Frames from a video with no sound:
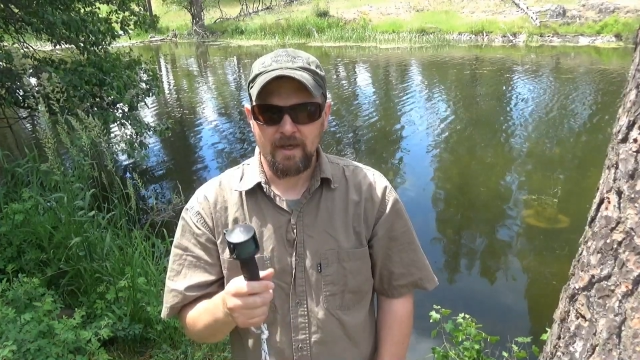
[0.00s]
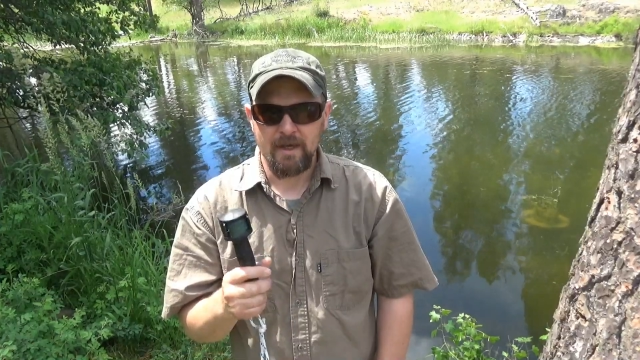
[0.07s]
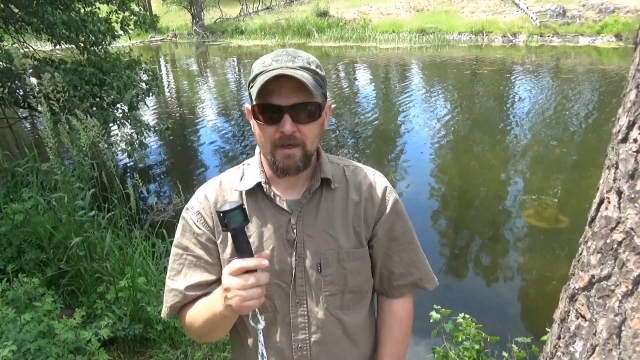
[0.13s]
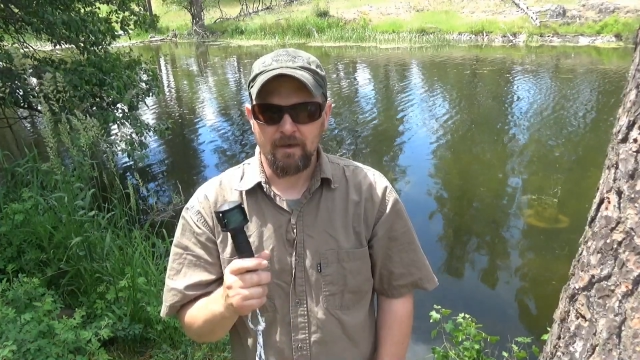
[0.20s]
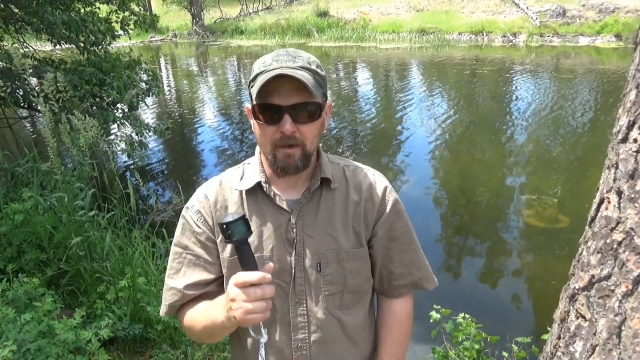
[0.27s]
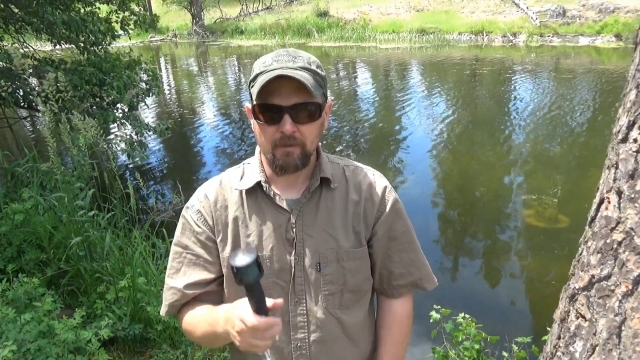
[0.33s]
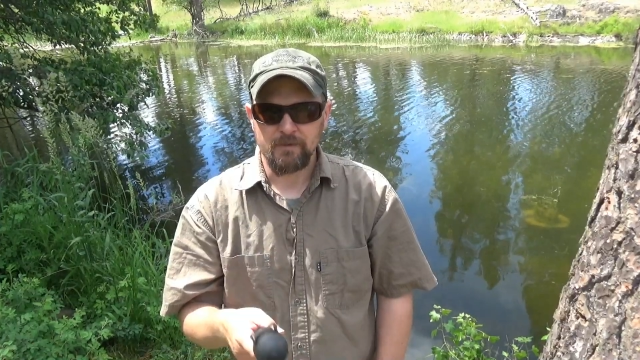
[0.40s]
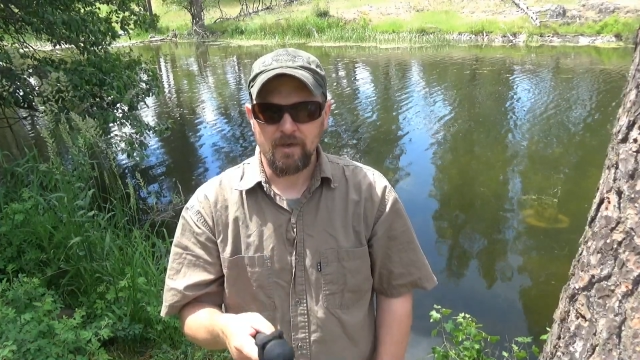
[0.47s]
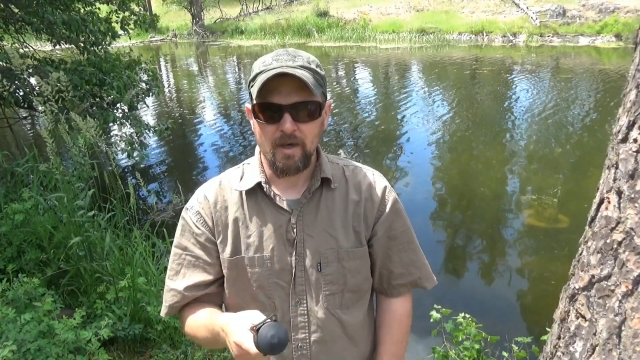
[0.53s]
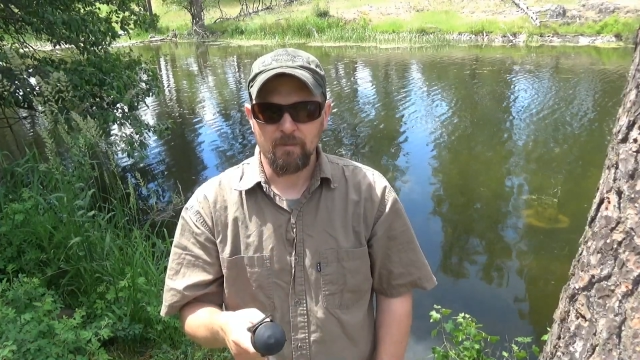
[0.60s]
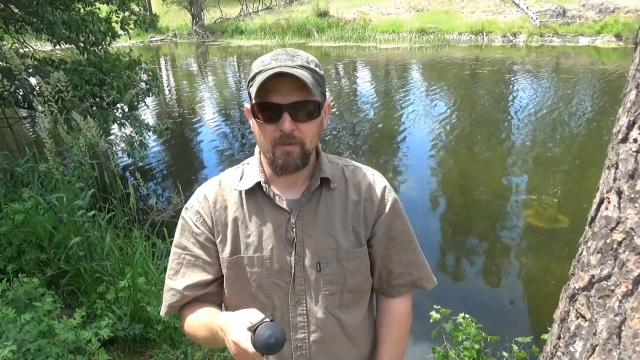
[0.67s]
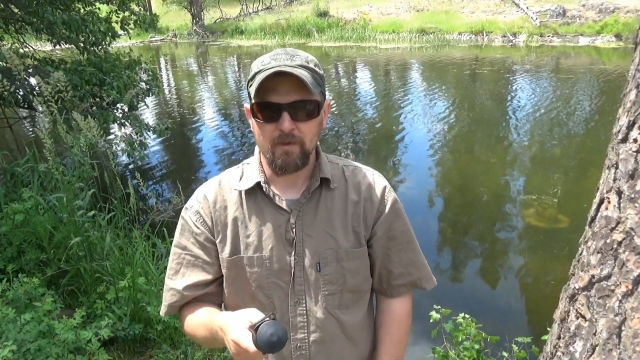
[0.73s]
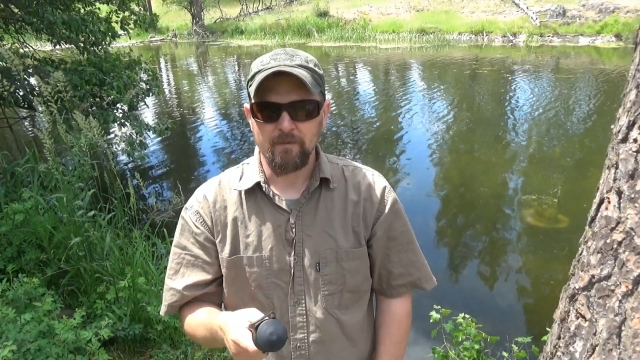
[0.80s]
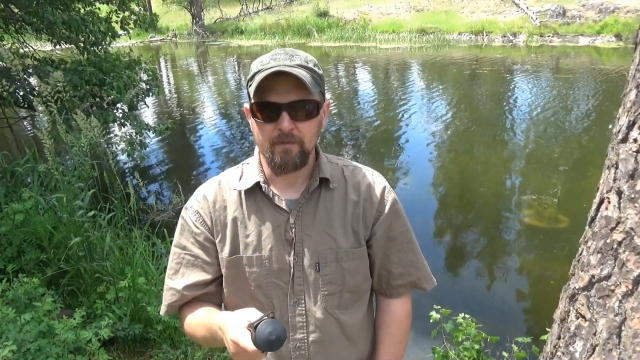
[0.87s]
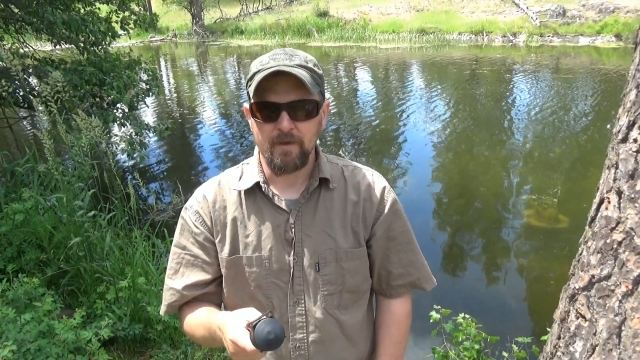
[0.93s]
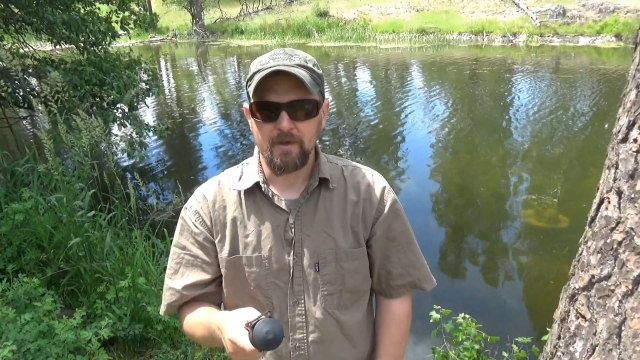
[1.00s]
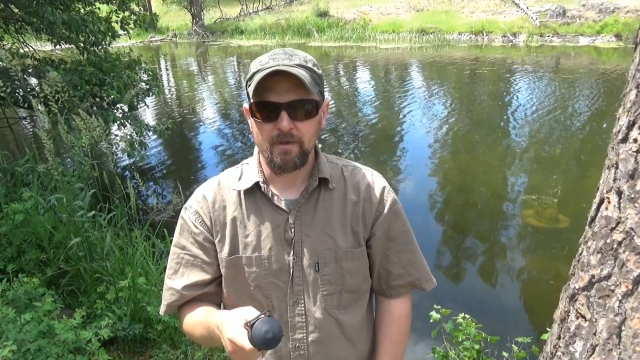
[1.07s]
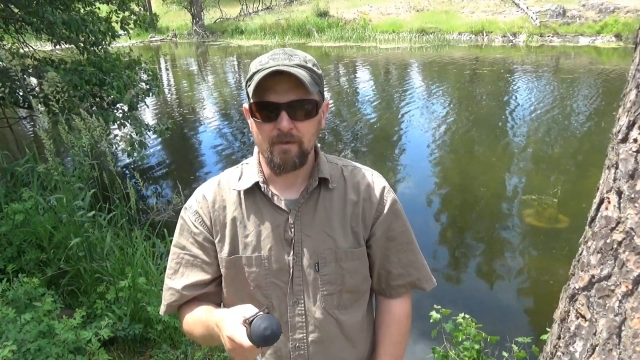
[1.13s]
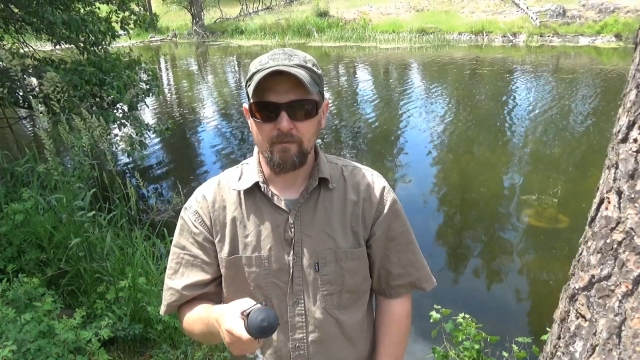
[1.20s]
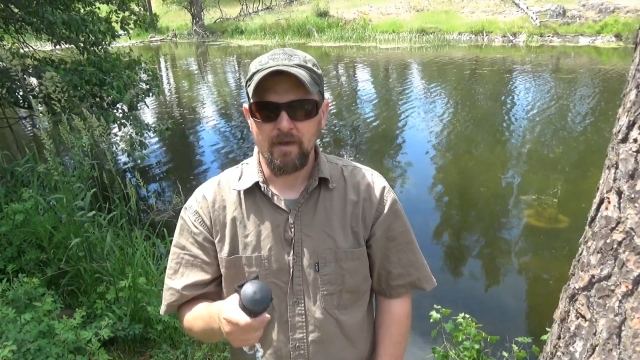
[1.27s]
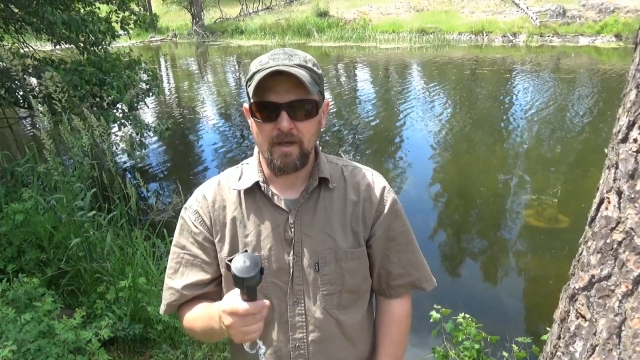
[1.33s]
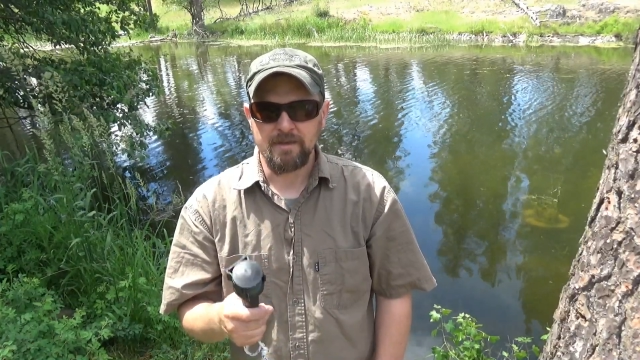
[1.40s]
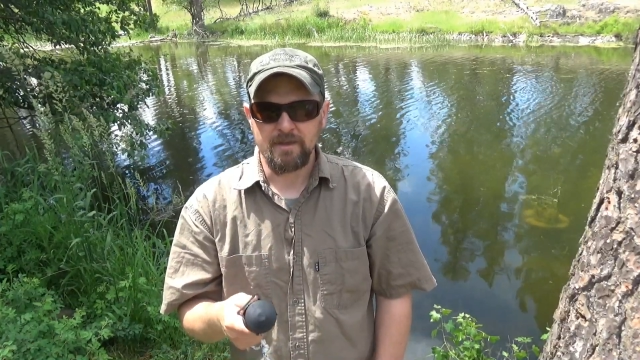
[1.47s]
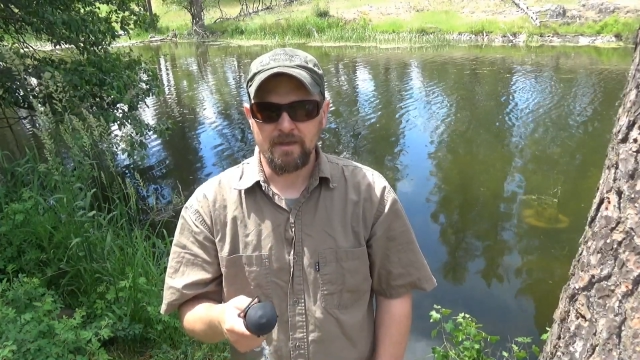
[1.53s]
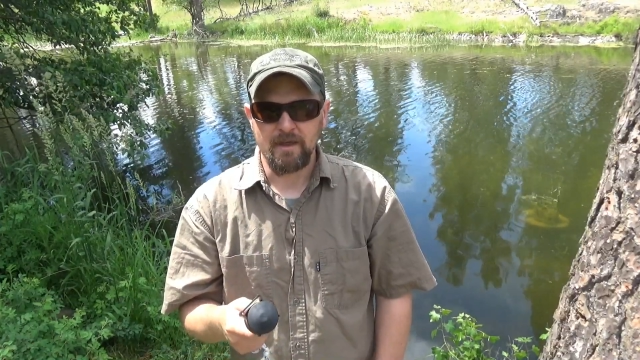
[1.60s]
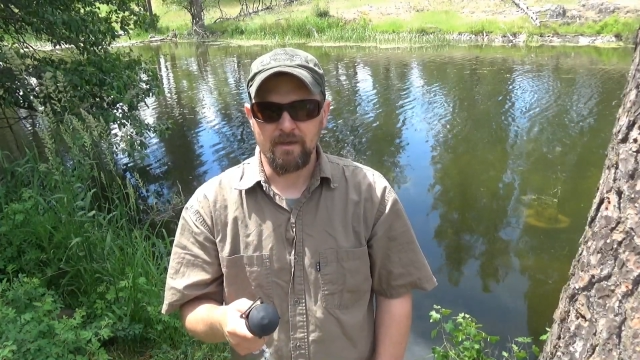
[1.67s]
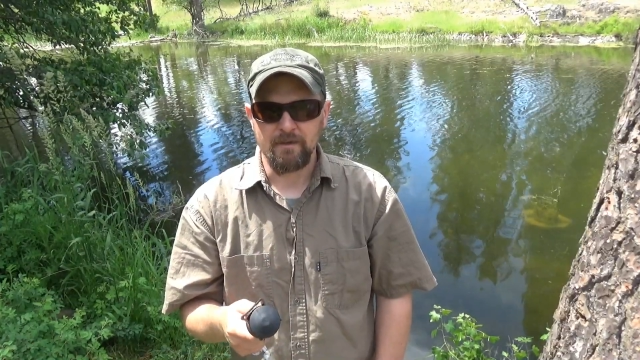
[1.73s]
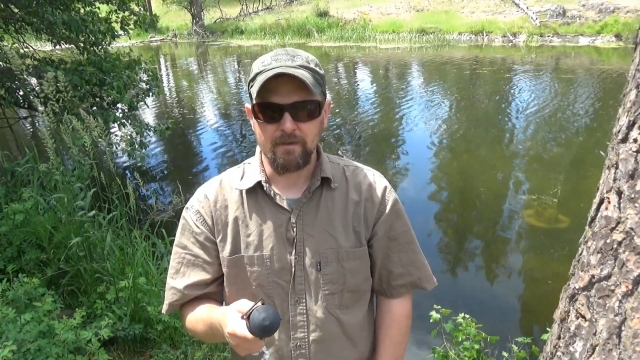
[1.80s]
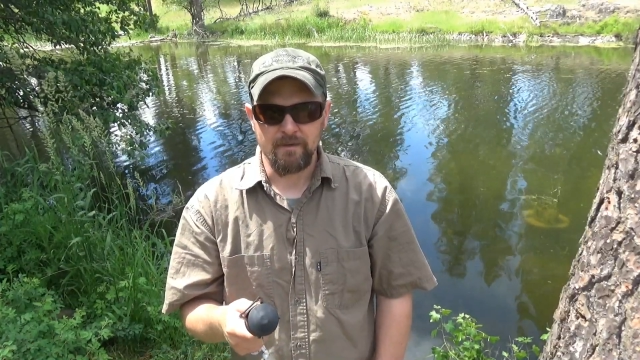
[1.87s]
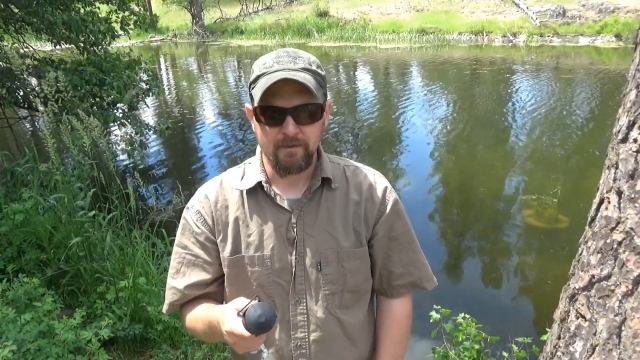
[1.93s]
and I'll try and put a video of that
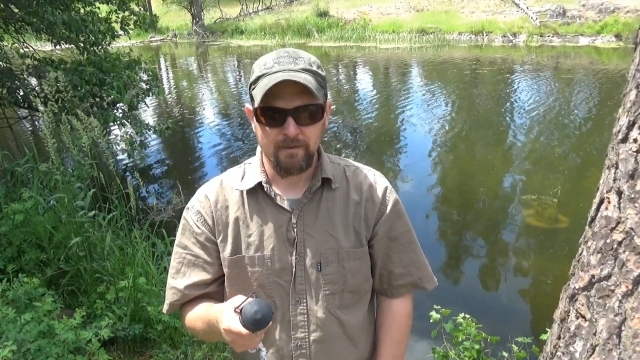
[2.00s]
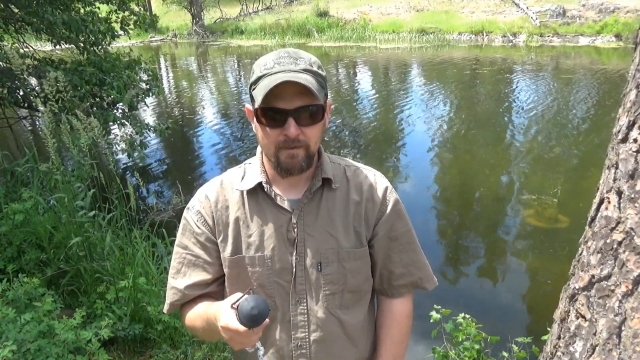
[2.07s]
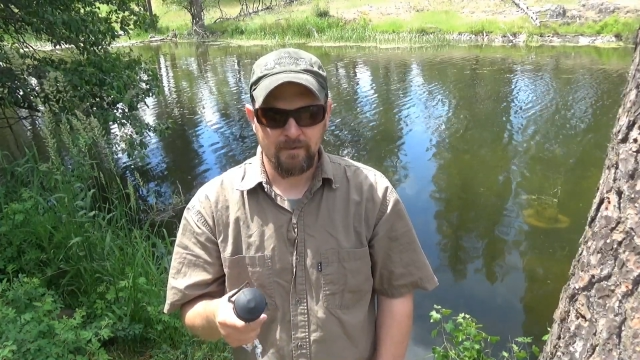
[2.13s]
together.